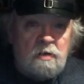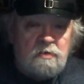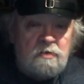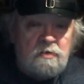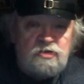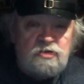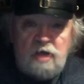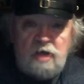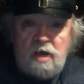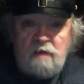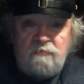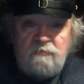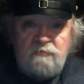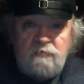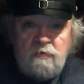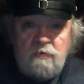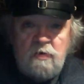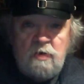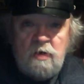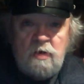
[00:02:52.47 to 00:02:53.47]

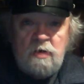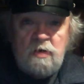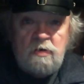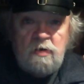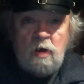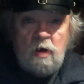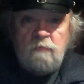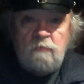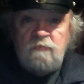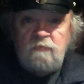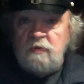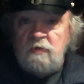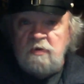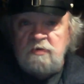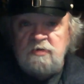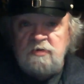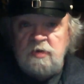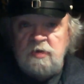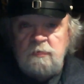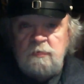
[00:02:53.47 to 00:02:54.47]
chef known for
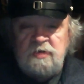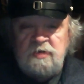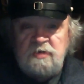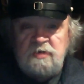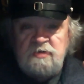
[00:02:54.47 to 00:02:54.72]
their soups and